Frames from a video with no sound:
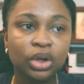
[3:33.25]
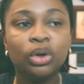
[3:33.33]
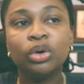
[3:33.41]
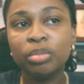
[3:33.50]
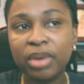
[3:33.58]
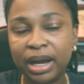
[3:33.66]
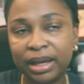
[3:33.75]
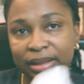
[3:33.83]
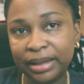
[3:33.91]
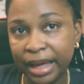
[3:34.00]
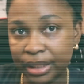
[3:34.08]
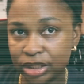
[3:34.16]
go by
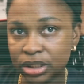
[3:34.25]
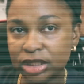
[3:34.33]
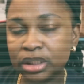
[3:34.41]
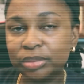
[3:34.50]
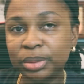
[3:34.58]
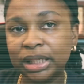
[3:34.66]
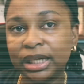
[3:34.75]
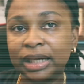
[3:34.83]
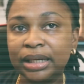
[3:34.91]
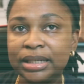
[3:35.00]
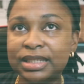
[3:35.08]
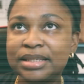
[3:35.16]
the calendar
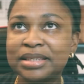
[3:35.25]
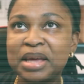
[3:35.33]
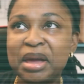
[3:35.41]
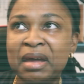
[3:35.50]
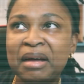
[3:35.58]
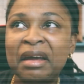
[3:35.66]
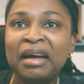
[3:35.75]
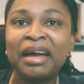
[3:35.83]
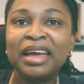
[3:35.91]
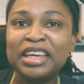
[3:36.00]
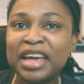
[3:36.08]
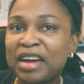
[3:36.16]
because
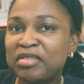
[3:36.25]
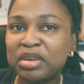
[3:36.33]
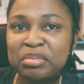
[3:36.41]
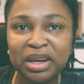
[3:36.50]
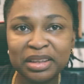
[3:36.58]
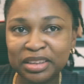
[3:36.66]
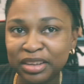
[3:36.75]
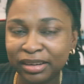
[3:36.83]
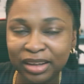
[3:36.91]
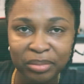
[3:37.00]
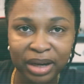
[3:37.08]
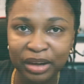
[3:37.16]
every month
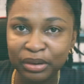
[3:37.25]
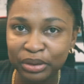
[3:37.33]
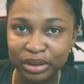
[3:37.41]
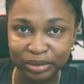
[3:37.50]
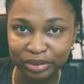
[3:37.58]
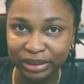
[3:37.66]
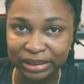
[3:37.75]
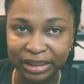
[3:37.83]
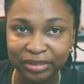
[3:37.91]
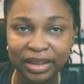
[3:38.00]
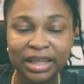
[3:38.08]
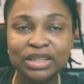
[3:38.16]
your hair might grow
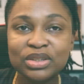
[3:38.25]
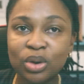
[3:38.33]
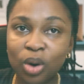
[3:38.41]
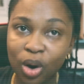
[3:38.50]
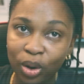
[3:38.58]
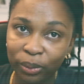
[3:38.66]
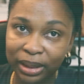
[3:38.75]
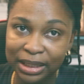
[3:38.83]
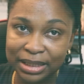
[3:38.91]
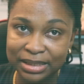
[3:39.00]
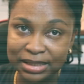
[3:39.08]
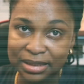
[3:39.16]
differently, right? So
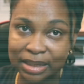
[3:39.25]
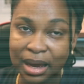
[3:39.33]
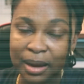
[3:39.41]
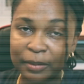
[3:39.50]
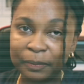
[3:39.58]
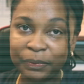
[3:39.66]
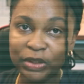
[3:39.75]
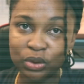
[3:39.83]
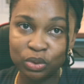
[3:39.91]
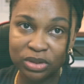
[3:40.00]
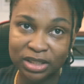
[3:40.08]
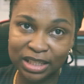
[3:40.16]
always
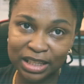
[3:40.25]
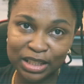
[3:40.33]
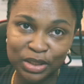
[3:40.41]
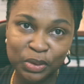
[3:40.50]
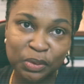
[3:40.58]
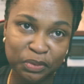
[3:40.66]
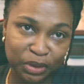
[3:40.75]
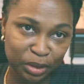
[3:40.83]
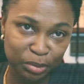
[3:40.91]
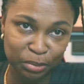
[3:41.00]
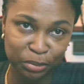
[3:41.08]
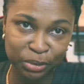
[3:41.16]
use the
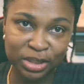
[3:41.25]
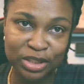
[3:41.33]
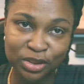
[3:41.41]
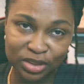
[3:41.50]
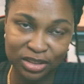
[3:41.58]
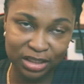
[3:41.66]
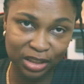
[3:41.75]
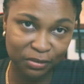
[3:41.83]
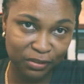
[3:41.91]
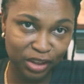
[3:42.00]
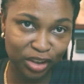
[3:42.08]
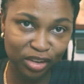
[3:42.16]
2-finger rule. So stick
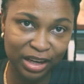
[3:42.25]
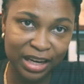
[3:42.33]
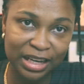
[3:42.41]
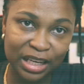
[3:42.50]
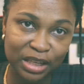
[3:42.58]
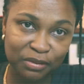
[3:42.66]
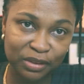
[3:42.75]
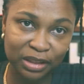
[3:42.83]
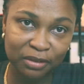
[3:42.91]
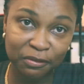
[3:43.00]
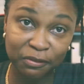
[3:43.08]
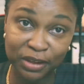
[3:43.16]
your finger in, and if you
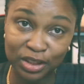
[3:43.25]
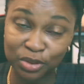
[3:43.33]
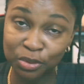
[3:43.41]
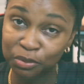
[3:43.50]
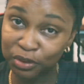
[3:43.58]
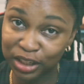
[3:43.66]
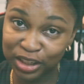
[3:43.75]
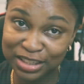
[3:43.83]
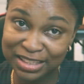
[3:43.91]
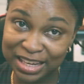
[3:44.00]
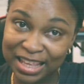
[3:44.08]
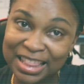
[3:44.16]
can fit 2
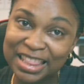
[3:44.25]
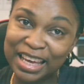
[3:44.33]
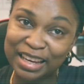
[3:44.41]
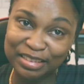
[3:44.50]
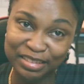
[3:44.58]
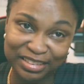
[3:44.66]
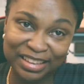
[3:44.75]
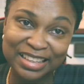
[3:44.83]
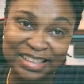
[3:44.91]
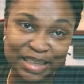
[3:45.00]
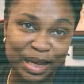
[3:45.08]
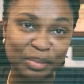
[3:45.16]
fingers in, then
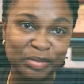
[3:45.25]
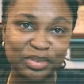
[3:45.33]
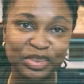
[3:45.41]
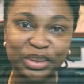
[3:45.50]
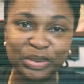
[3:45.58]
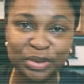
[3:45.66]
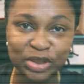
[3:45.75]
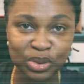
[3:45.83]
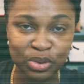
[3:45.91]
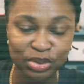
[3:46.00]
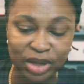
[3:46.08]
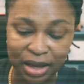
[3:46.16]
it's time for you
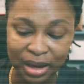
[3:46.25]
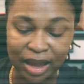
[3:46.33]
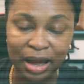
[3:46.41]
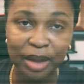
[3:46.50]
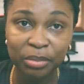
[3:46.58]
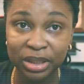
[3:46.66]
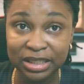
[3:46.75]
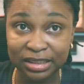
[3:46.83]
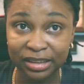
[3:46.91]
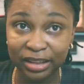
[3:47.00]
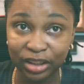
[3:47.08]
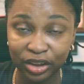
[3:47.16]
to
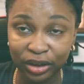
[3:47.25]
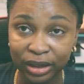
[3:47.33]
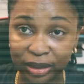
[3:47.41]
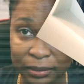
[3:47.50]
interlock your hair.